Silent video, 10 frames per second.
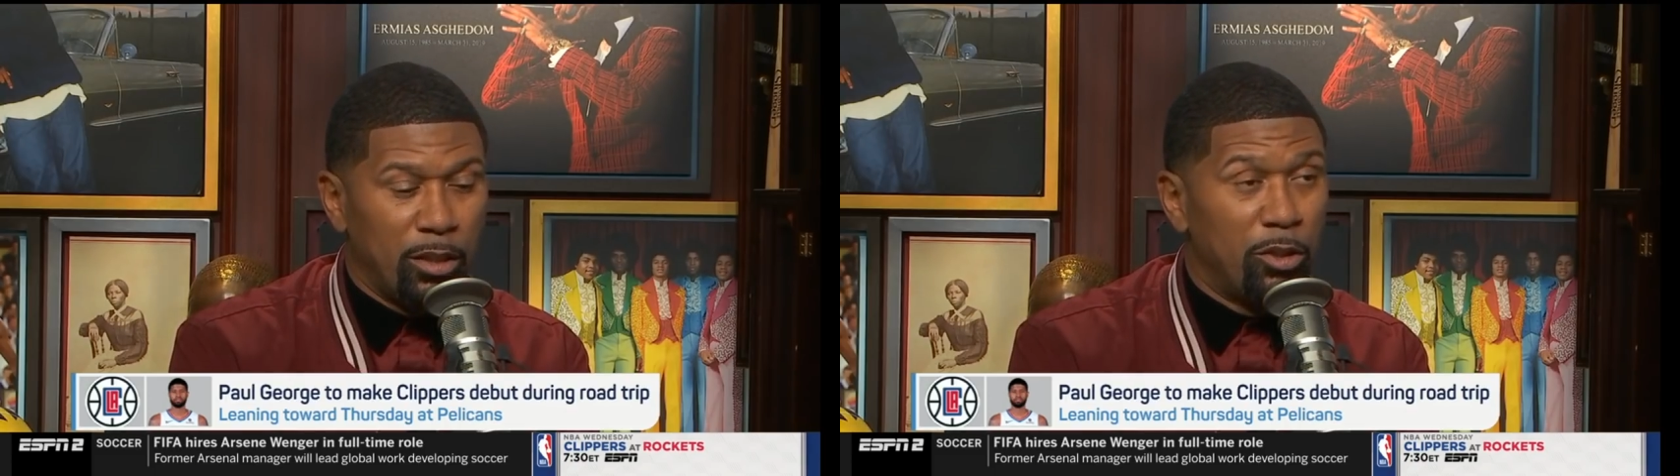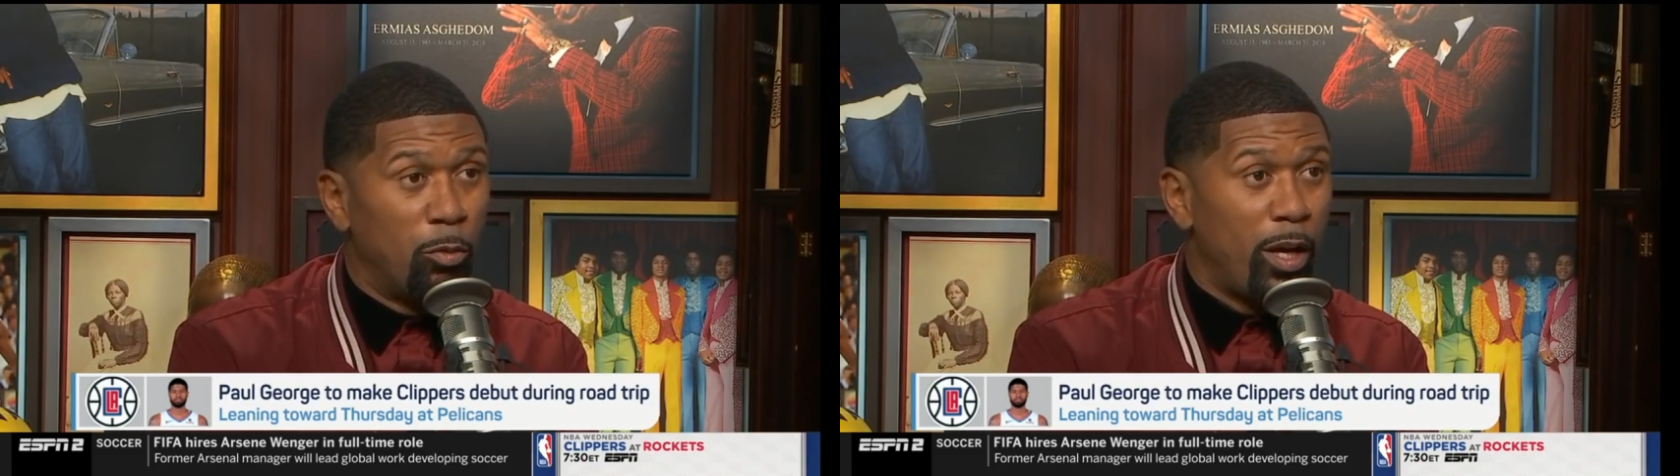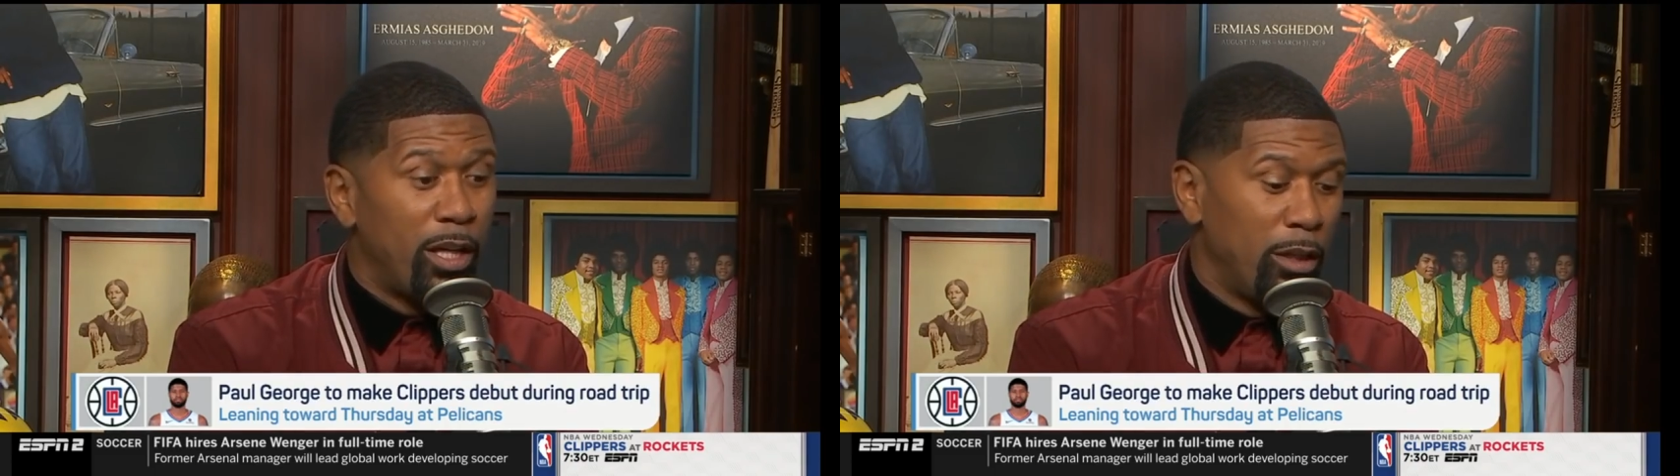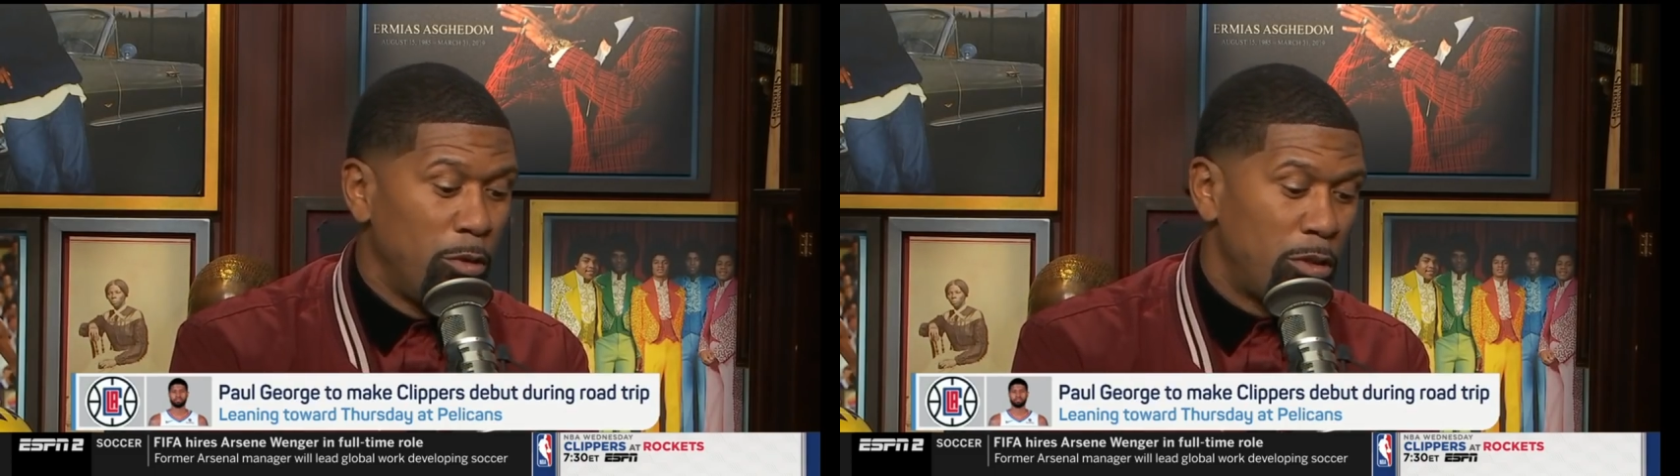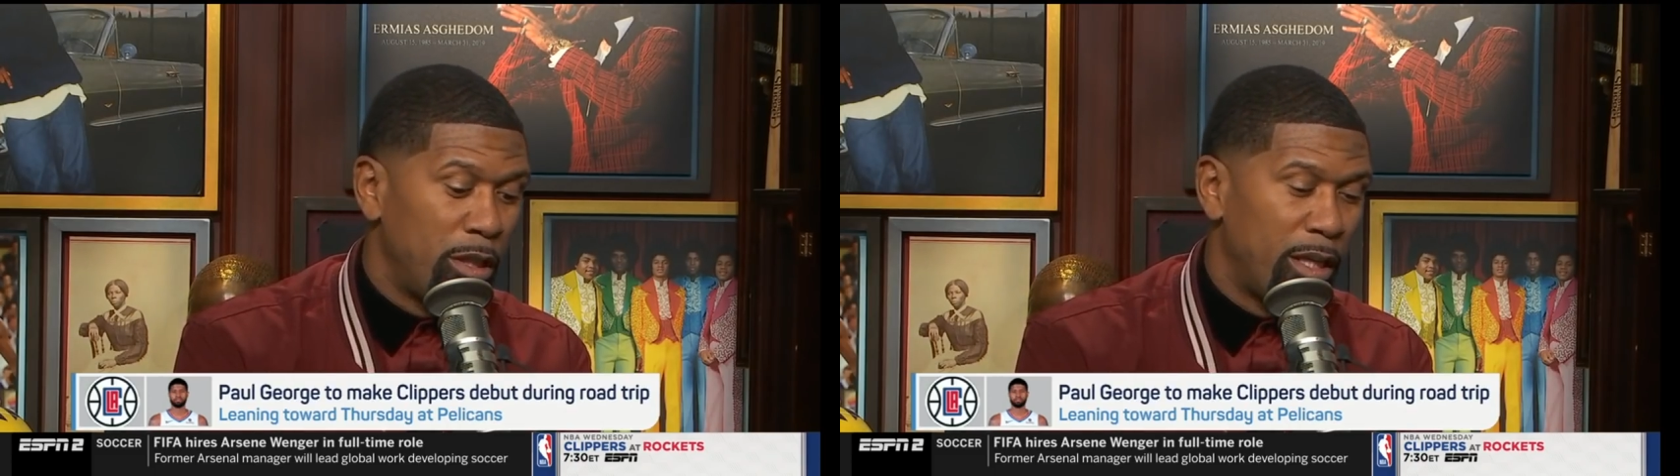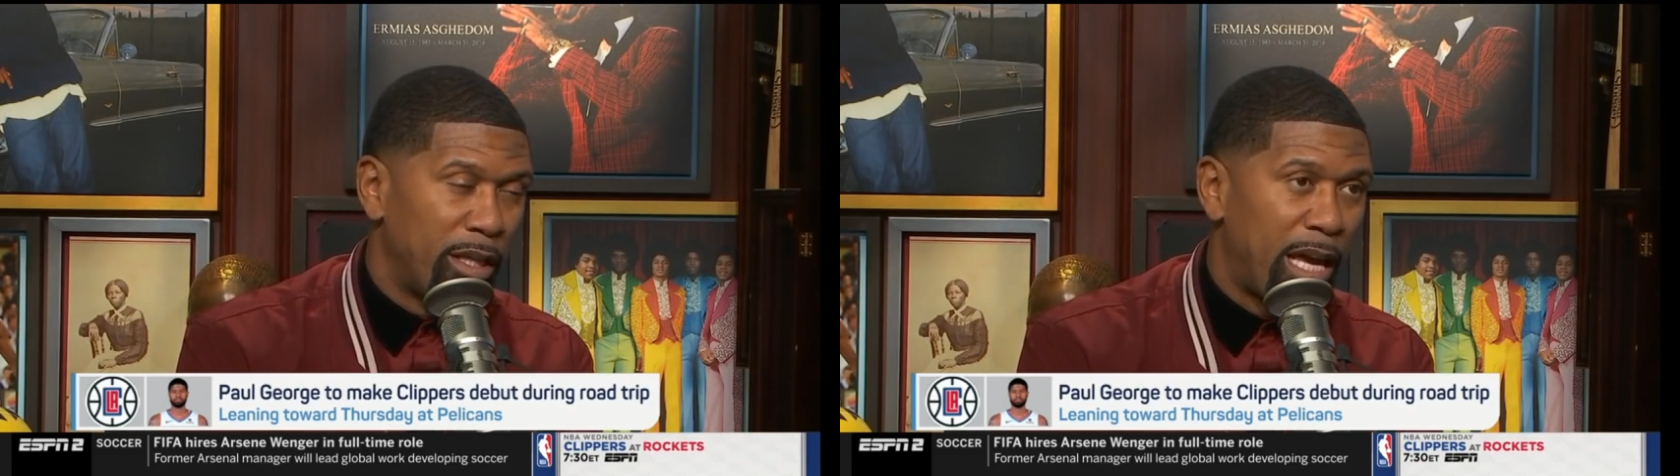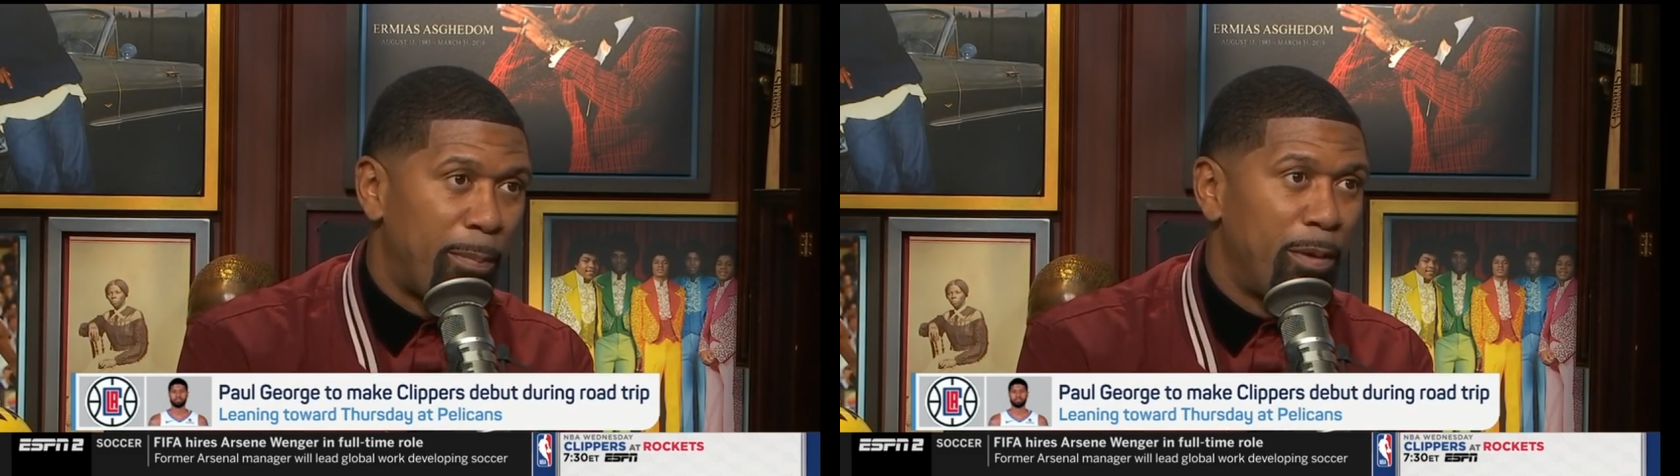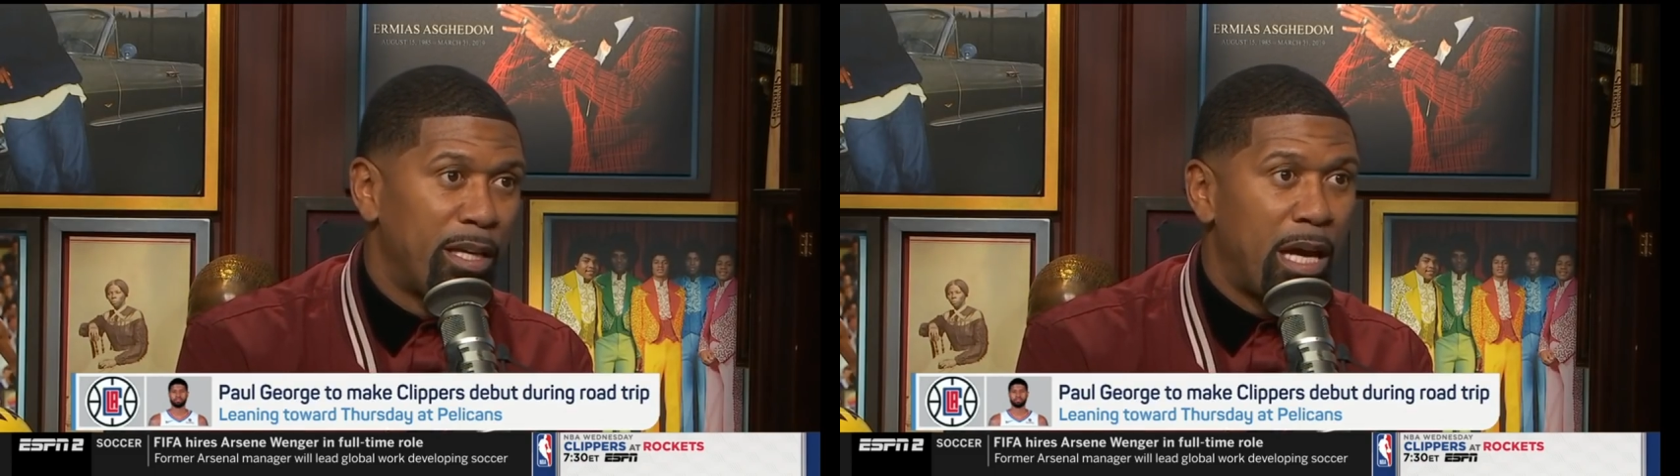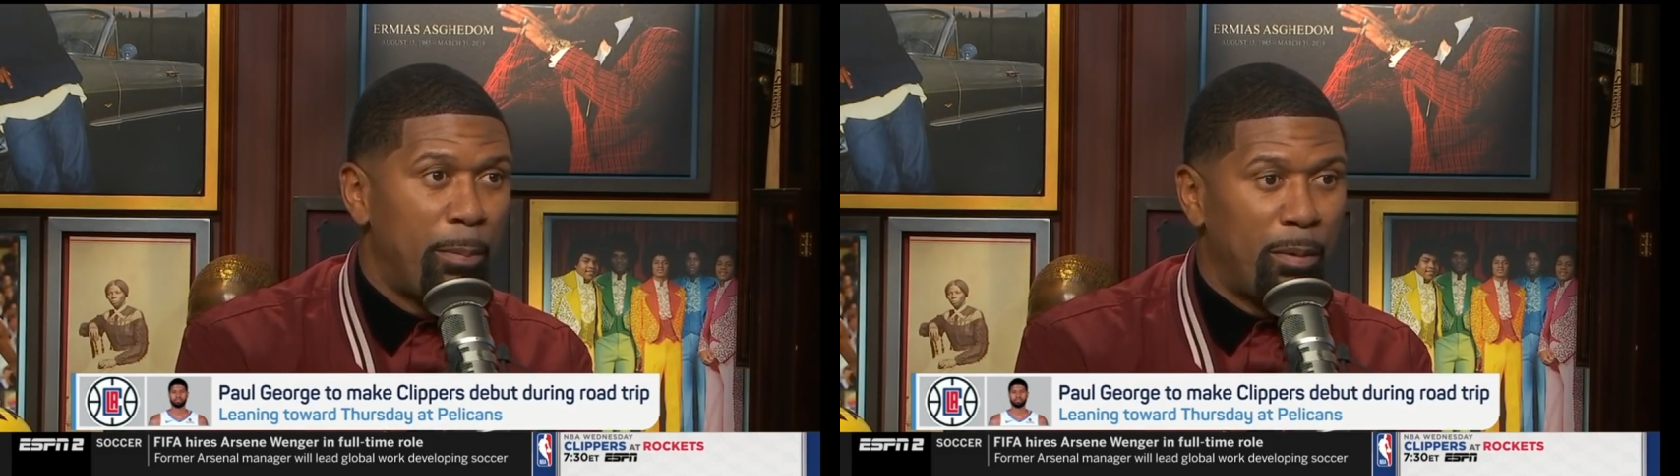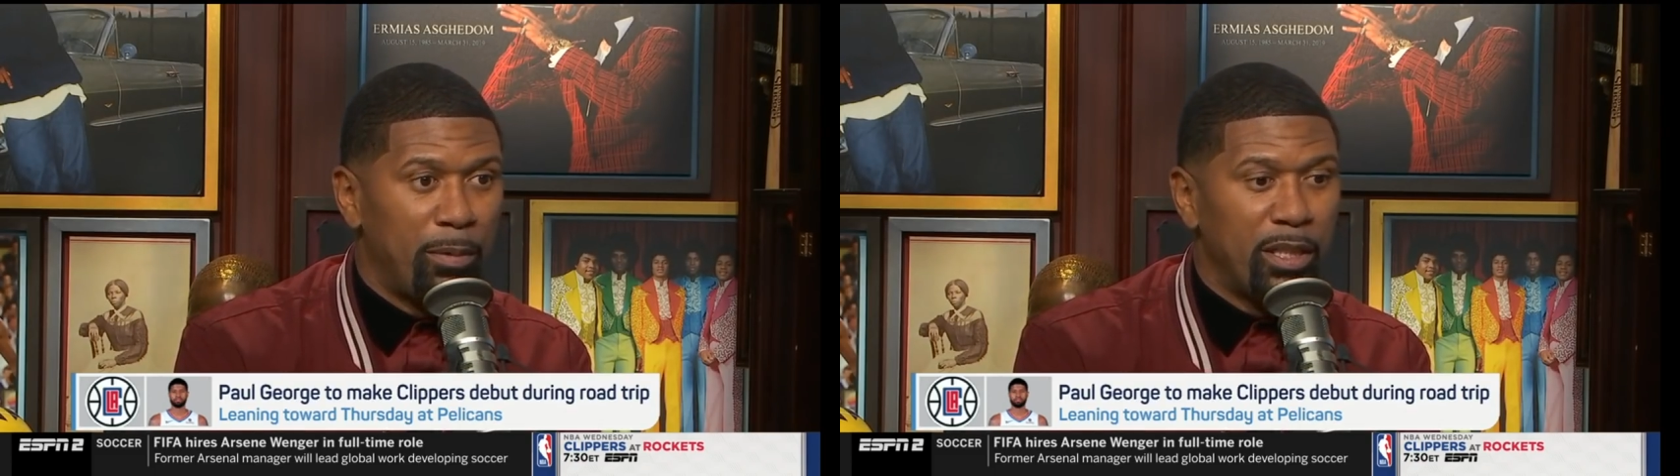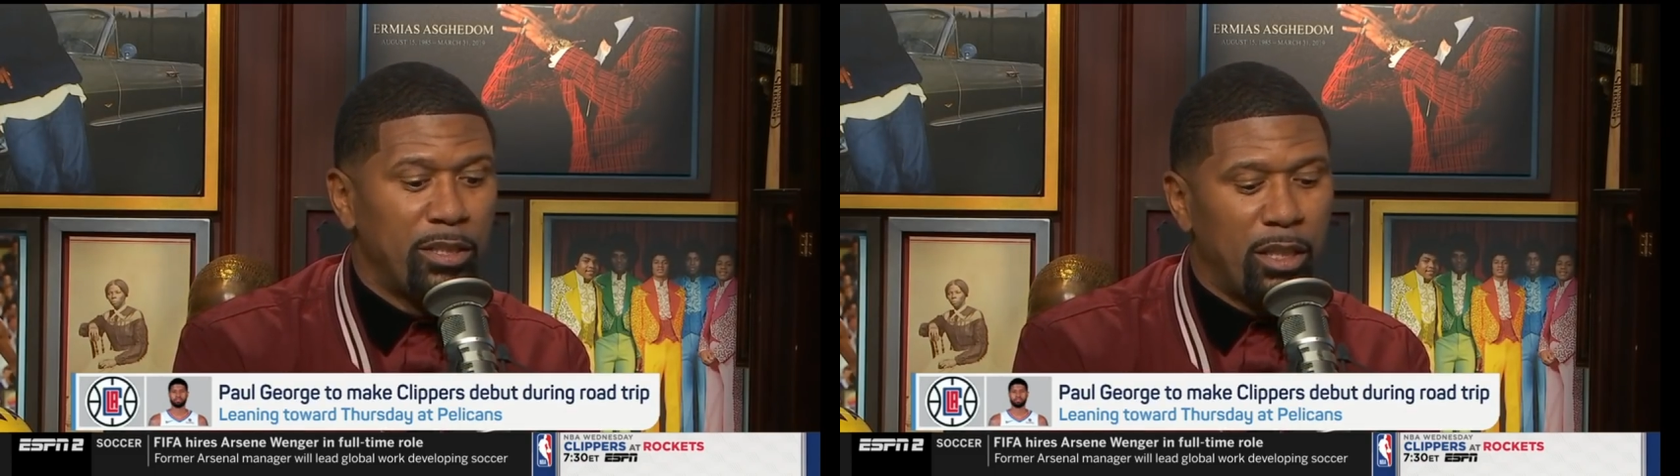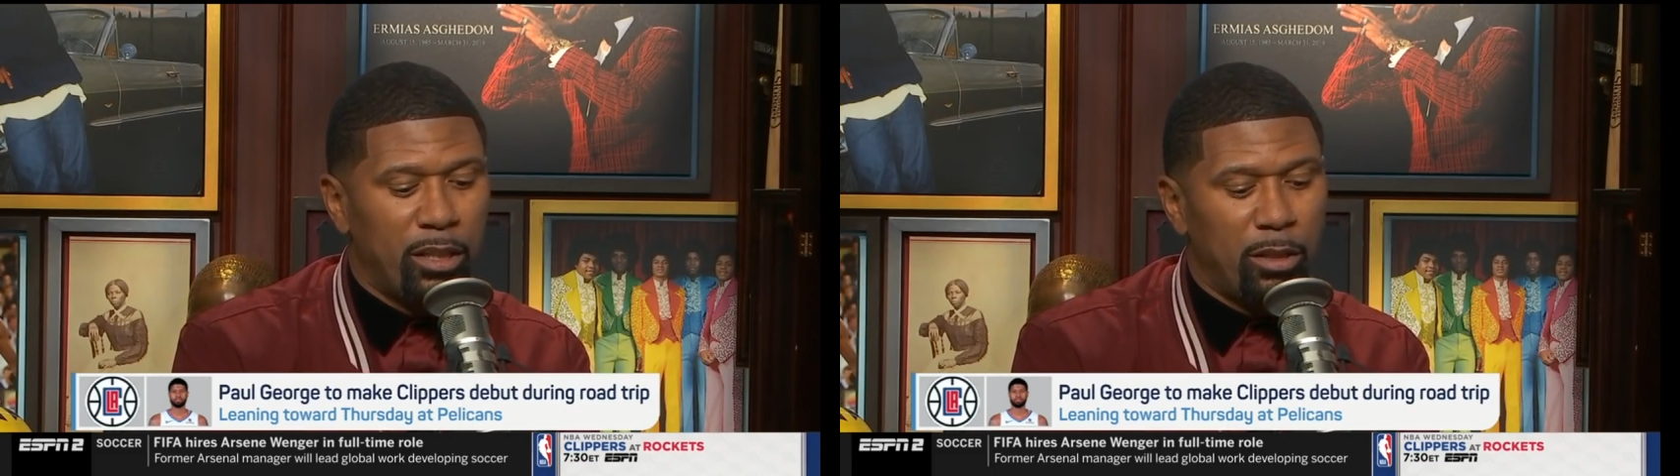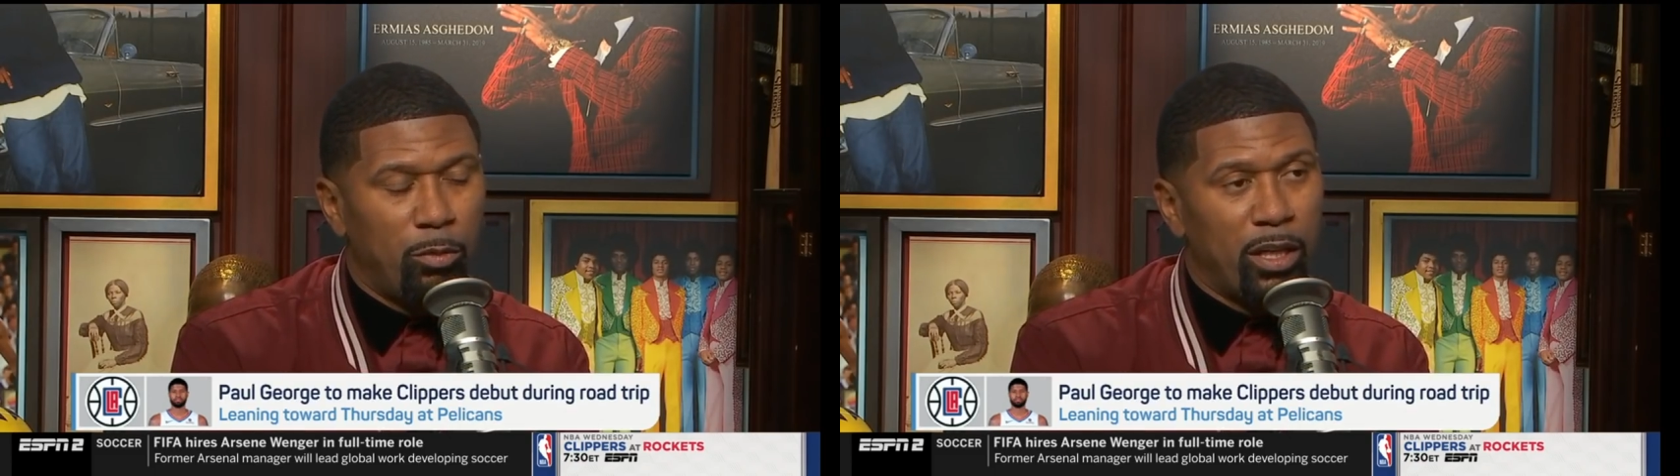The way Luka and KP complement each other, the way